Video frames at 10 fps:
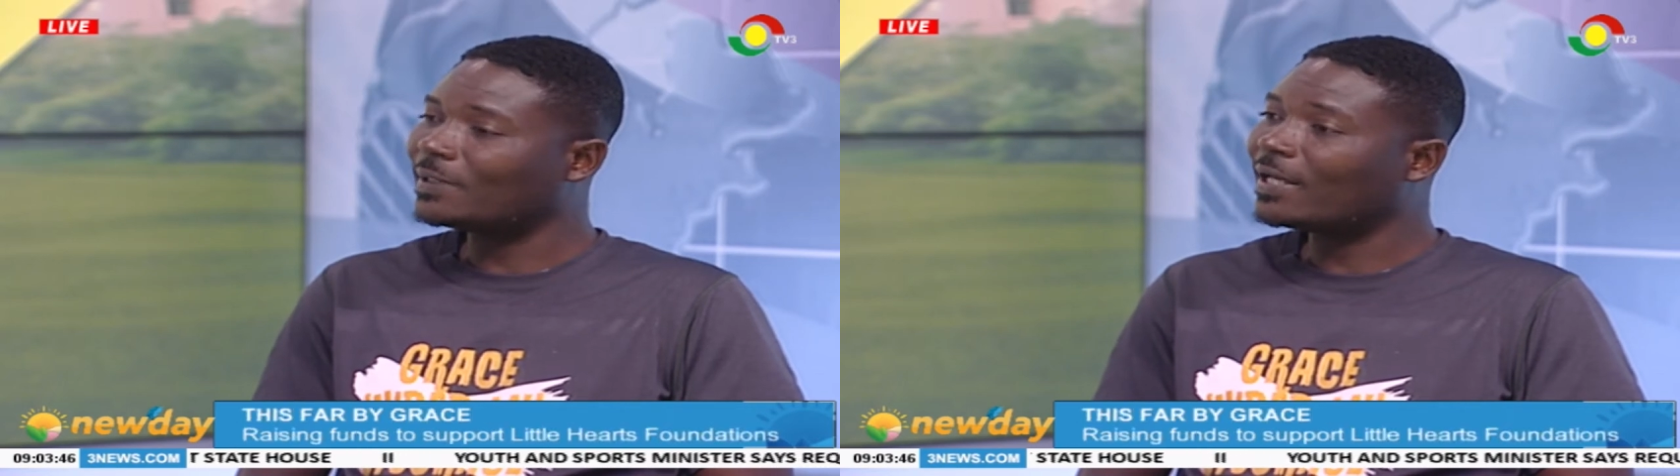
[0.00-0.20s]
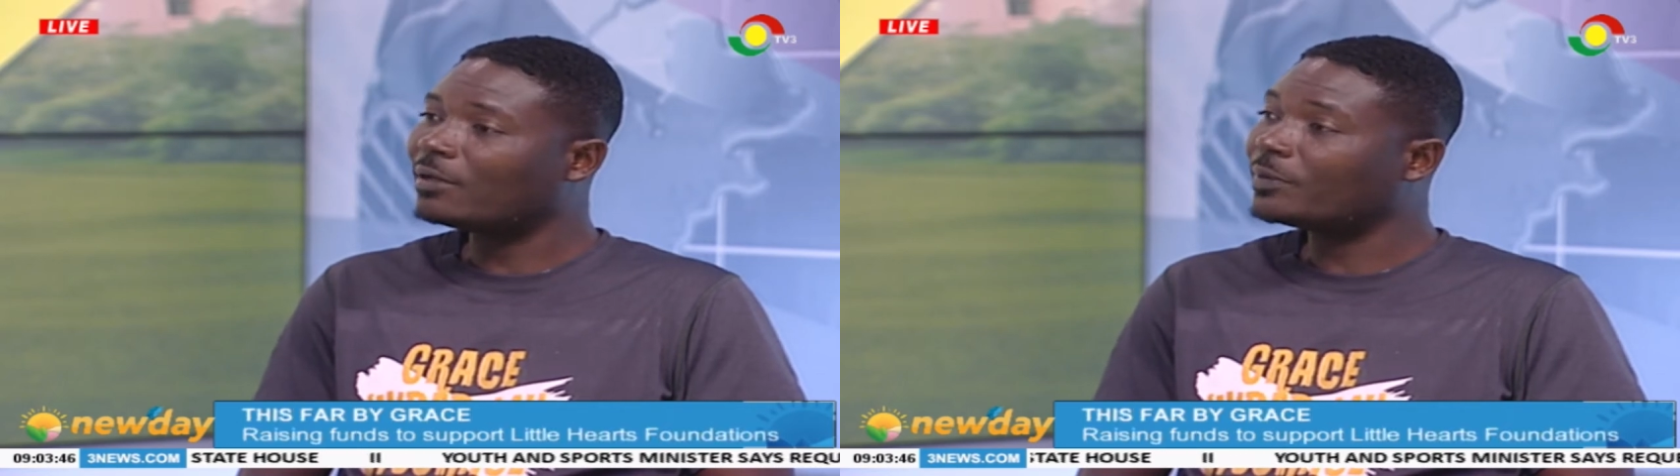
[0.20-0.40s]

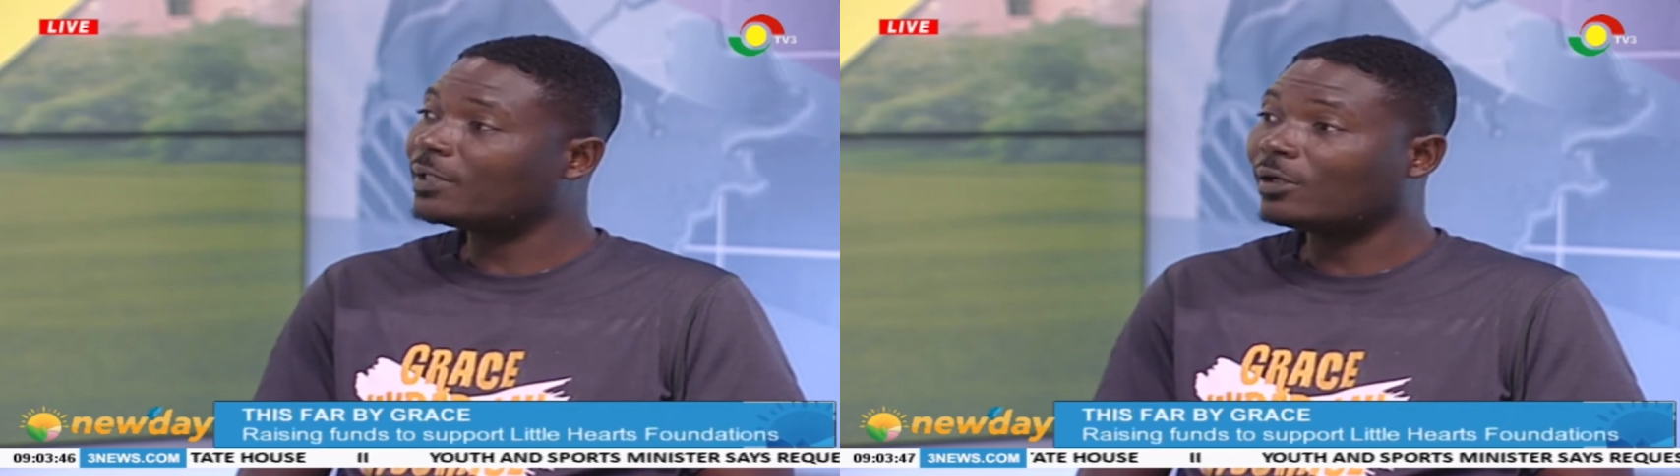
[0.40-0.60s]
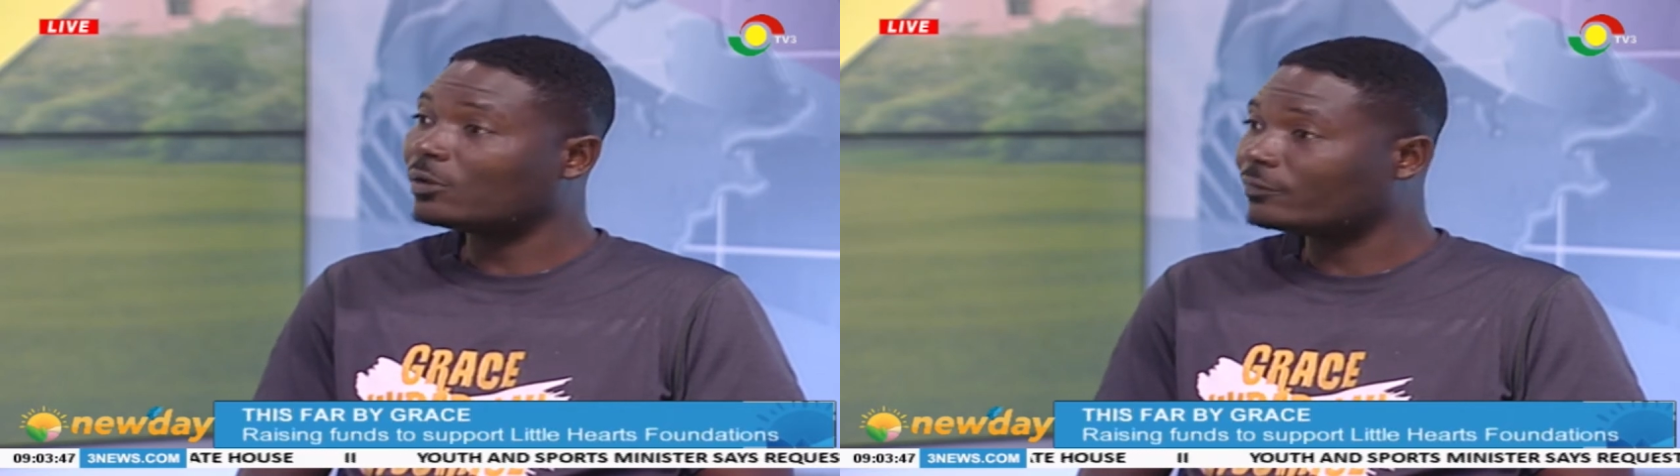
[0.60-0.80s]
helping a
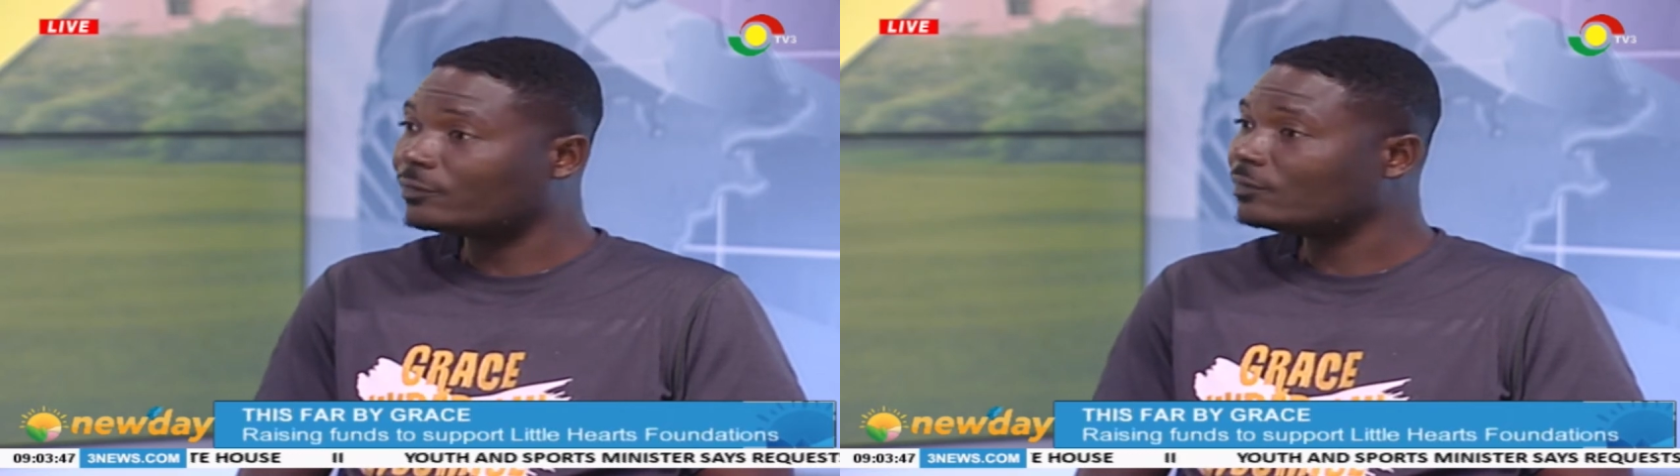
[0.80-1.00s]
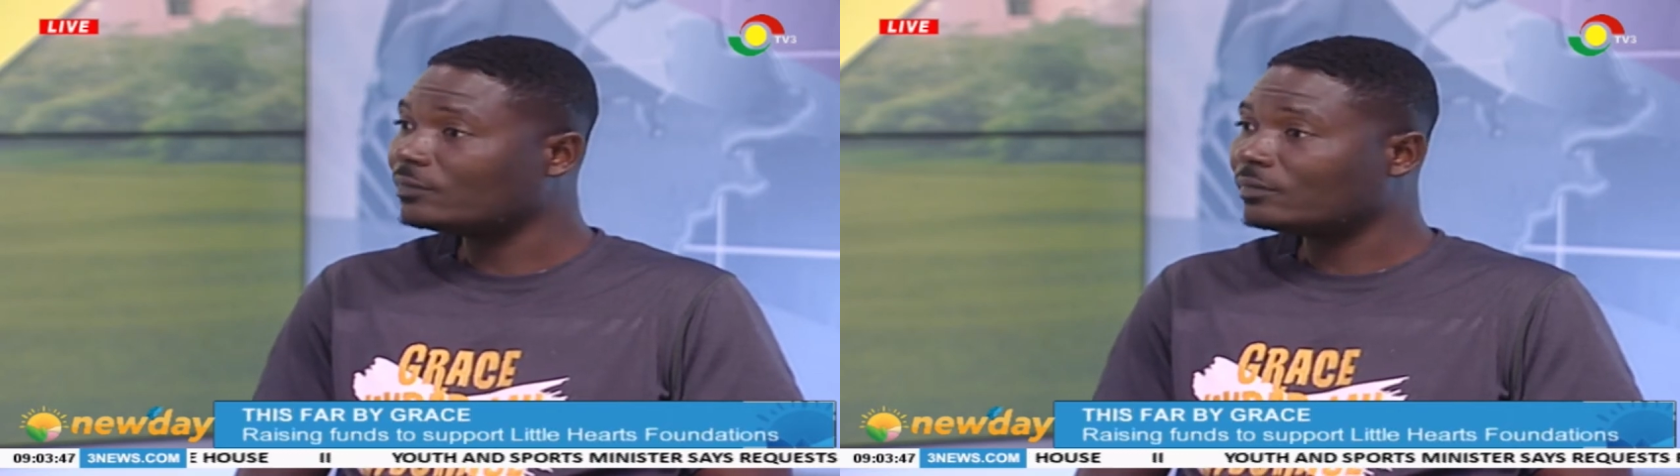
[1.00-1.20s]
lot of
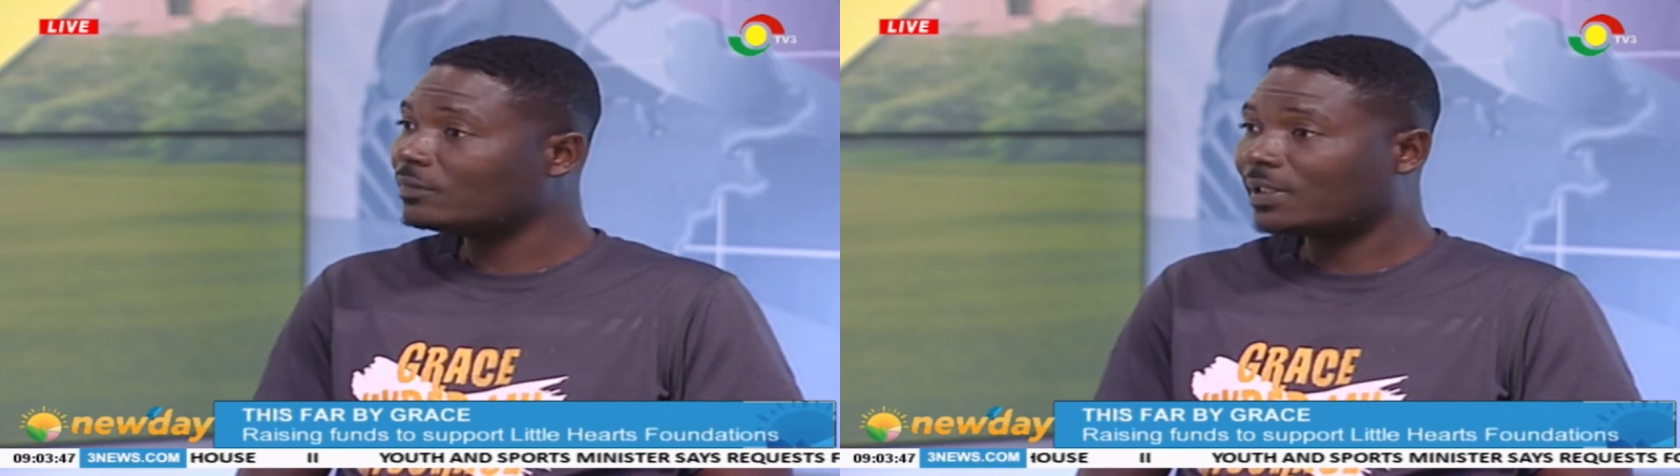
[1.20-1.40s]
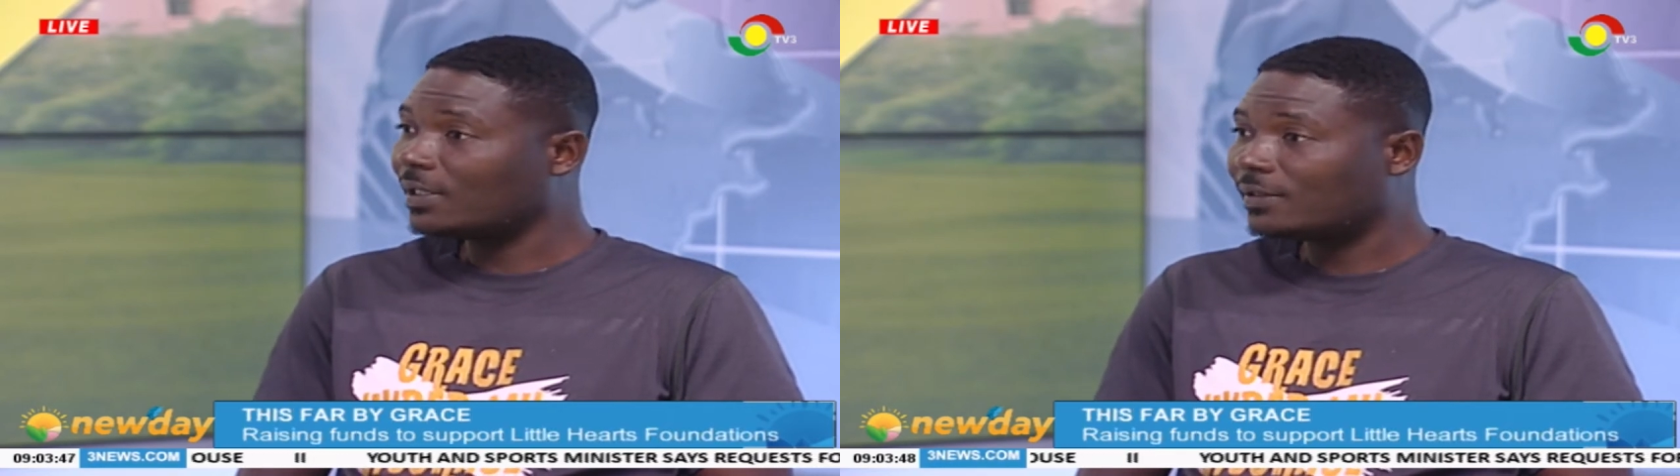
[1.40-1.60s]

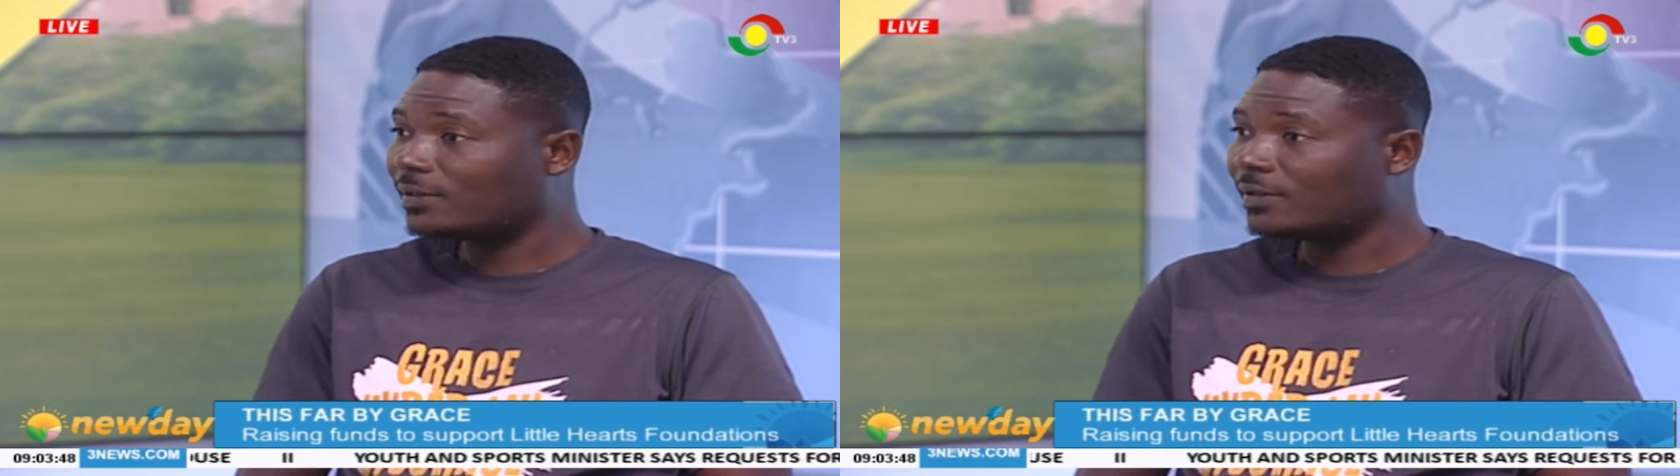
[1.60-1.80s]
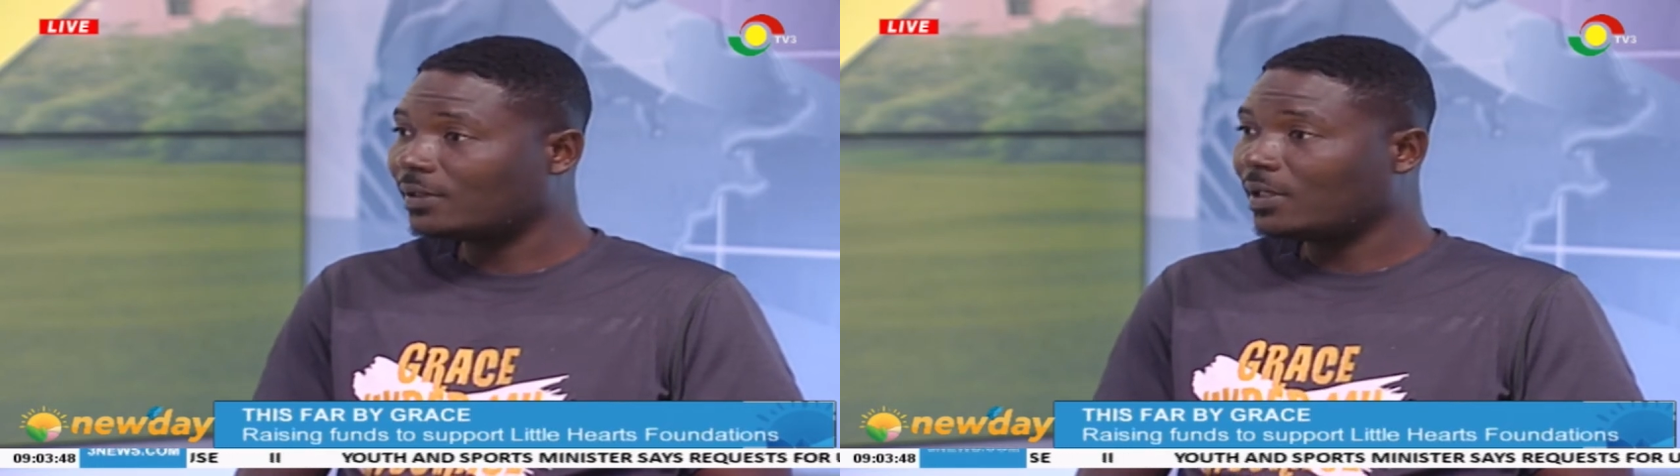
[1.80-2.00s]
kids.